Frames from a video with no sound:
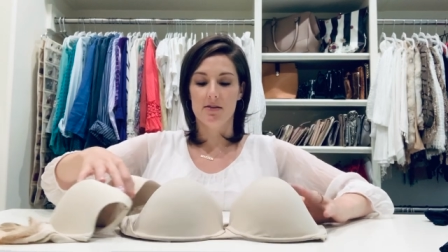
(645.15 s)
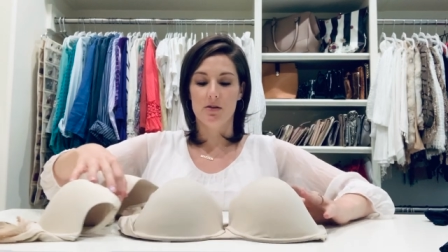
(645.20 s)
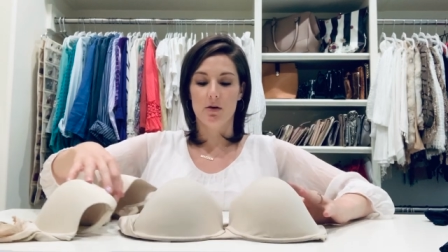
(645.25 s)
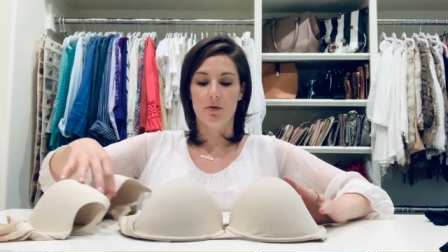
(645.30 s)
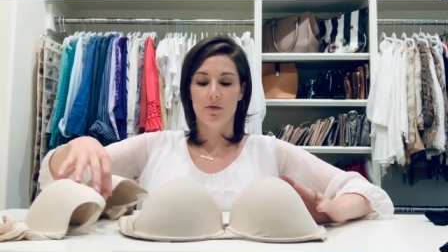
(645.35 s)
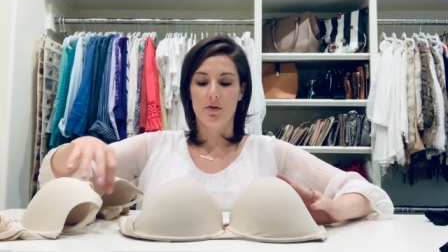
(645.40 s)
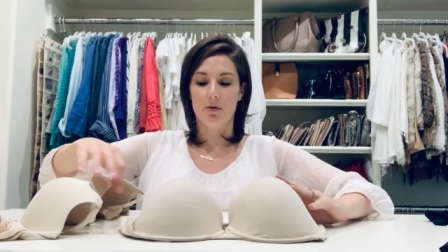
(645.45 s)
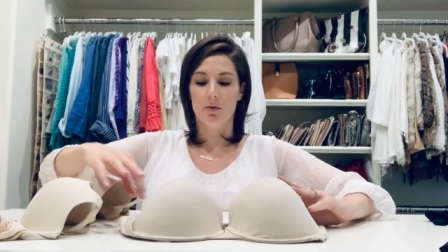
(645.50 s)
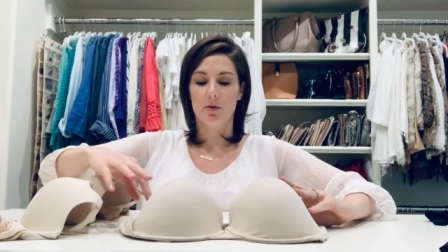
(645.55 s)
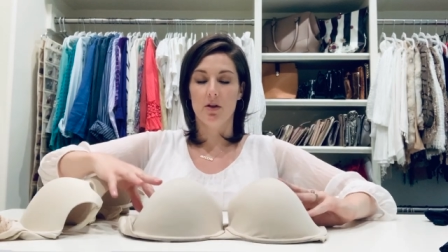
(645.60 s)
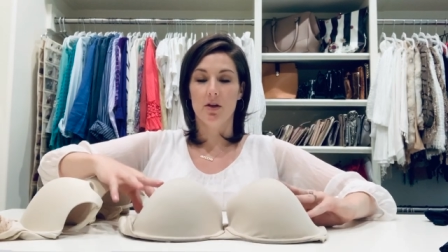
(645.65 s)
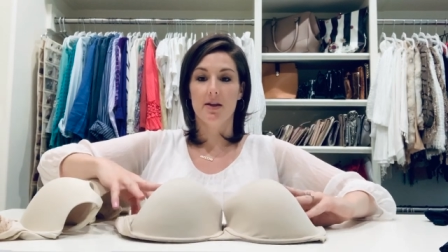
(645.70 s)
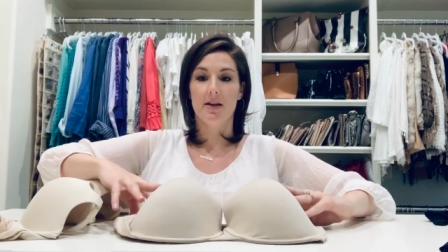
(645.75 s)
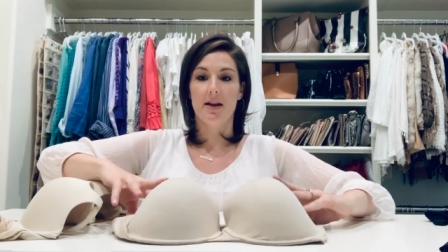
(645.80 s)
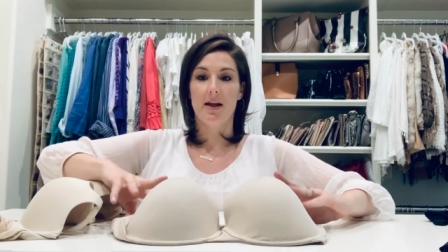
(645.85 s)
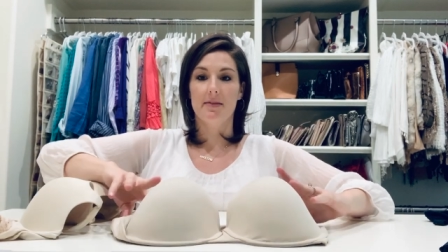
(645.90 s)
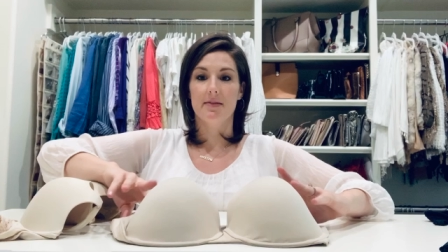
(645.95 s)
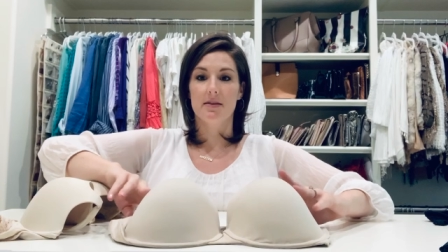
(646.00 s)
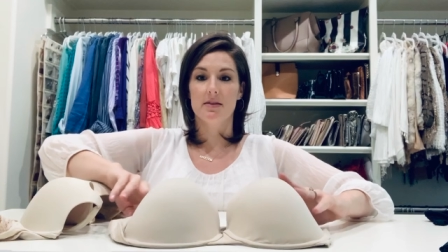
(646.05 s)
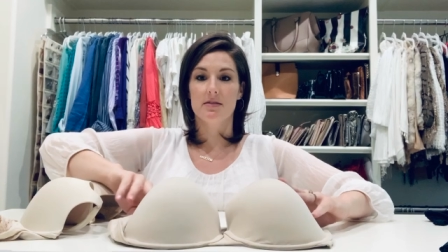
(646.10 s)
So if you were looking
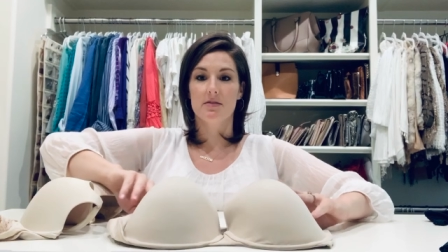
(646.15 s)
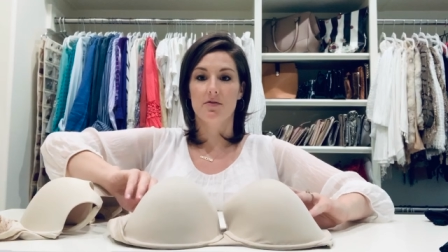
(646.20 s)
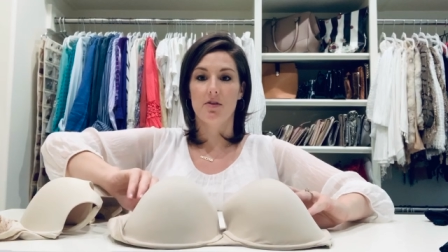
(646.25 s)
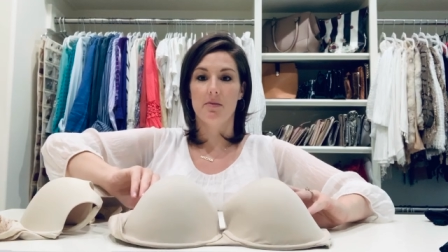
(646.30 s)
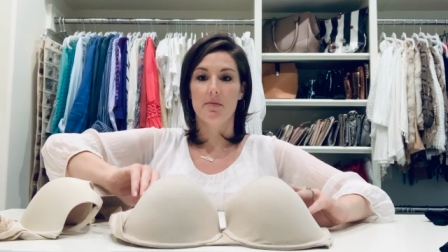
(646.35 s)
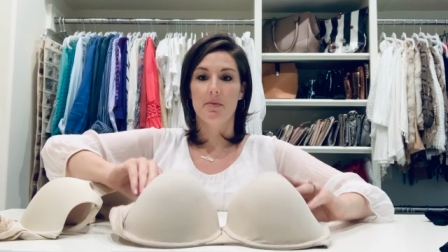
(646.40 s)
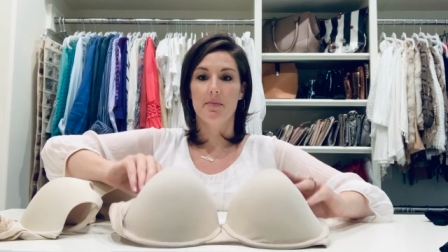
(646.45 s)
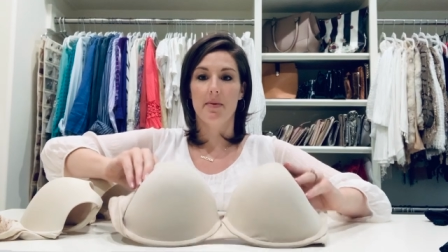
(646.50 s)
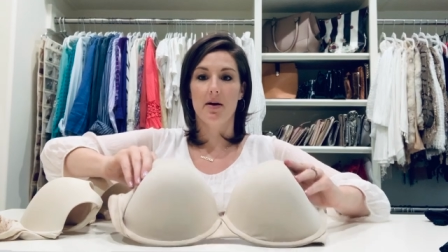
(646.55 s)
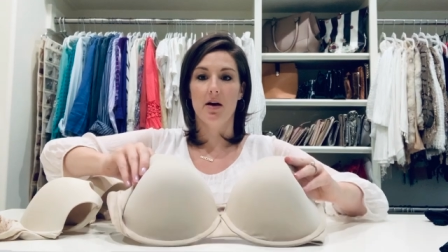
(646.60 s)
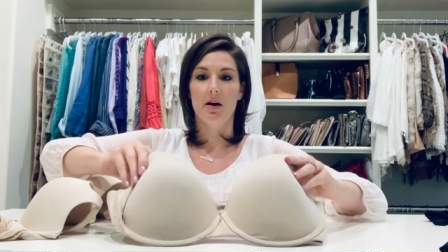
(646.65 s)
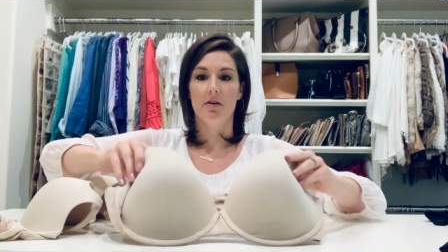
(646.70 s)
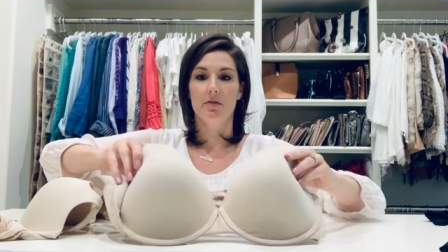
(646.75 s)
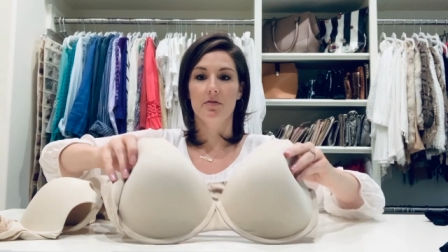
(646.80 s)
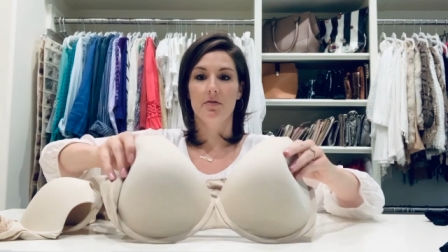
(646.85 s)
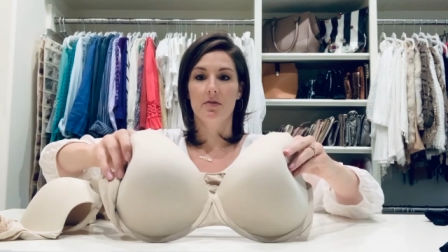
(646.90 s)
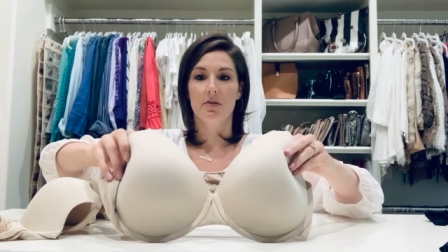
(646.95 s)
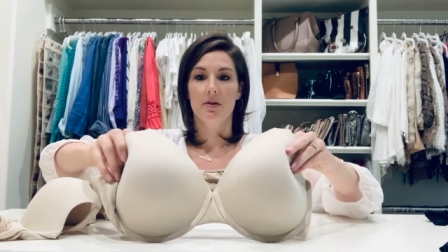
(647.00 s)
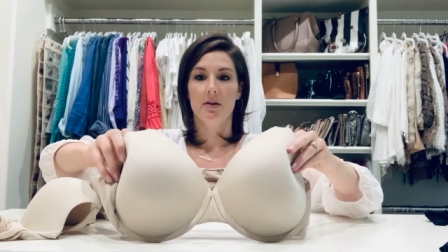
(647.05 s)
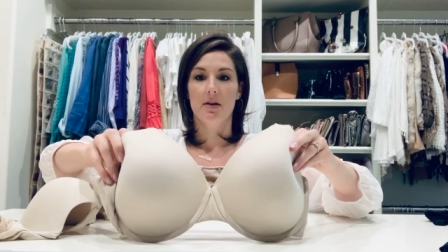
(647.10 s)
at this from
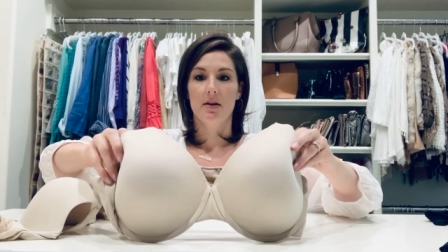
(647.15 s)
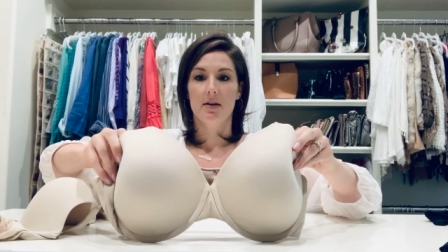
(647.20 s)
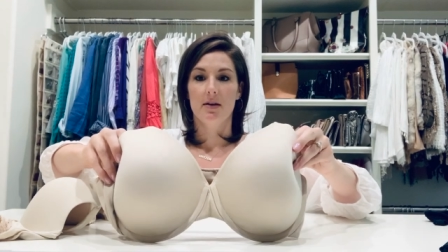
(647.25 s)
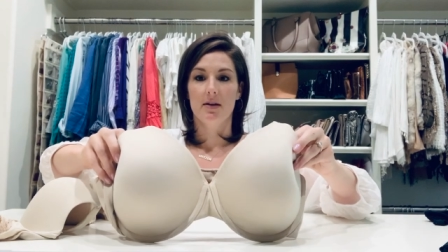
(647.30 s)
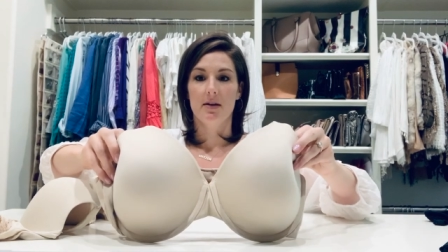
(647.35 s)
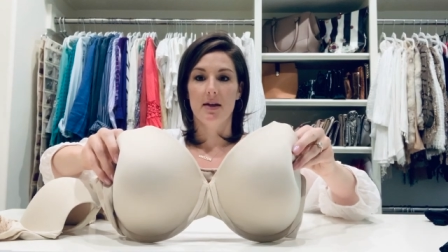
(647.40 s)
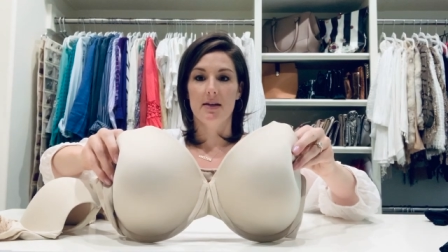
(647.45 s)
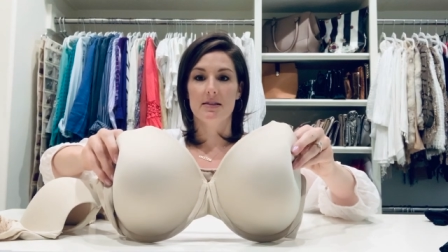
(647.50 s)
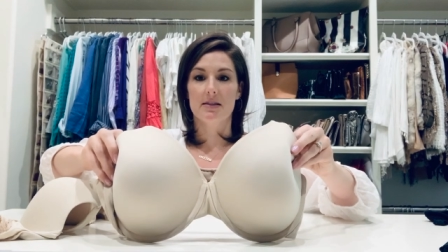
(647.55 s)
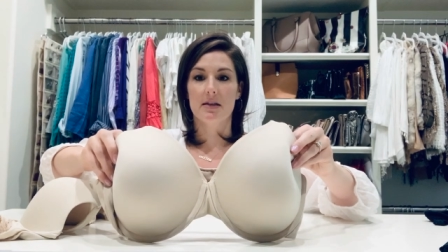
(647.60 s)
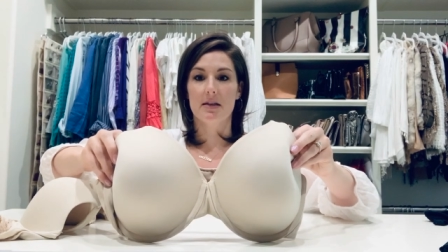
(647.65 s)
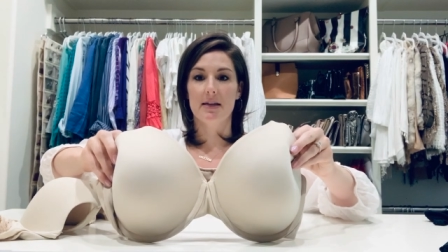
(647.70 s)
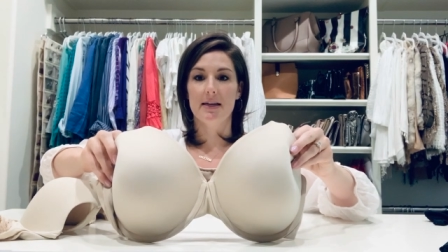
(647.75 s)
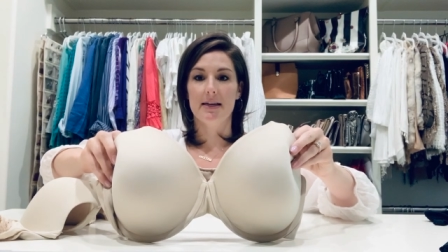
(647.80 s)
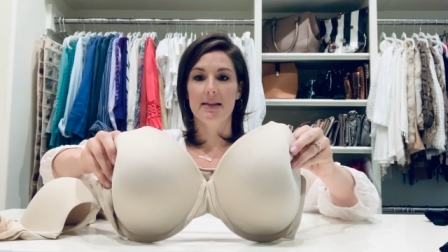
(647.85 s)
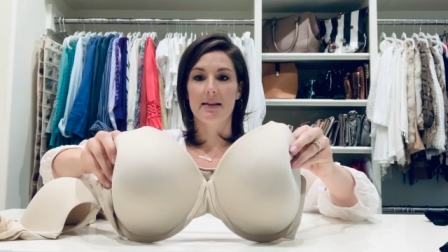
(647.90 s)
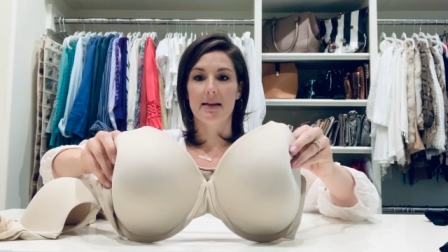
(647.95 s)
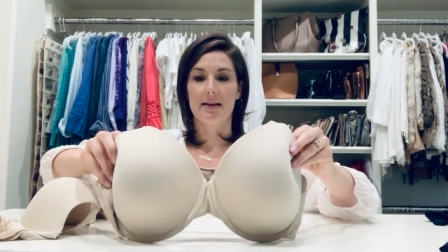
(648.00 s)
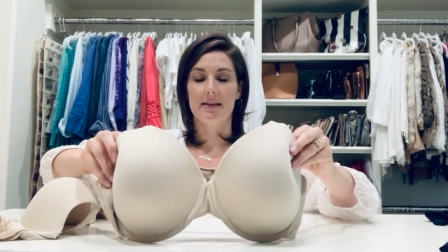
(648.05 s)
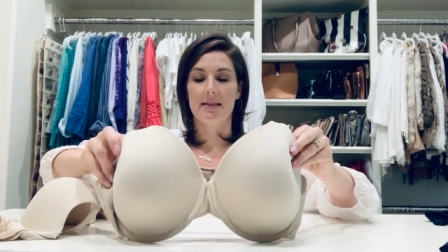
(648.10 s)
above, it's
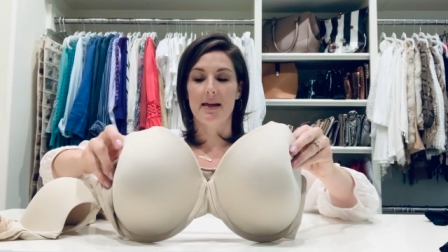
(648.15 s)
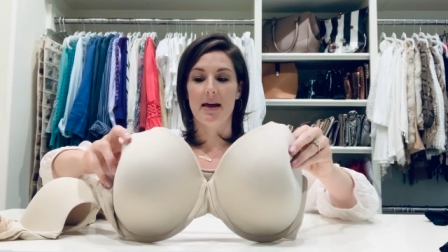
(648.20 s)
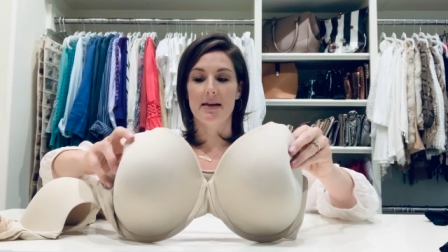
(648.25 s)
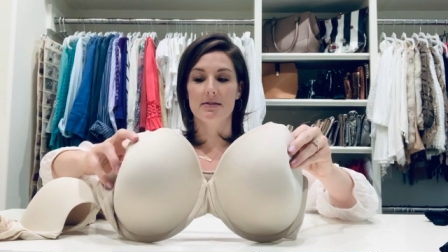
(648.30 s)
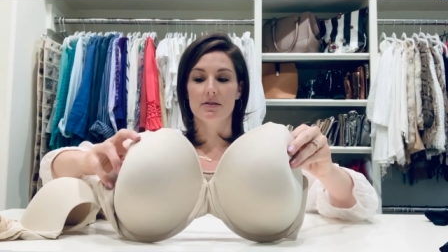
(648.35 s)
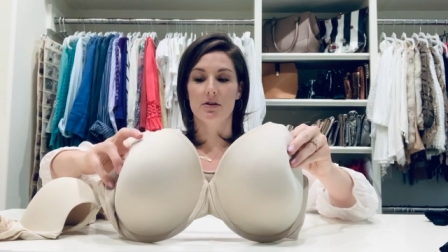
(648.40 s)
clean like that.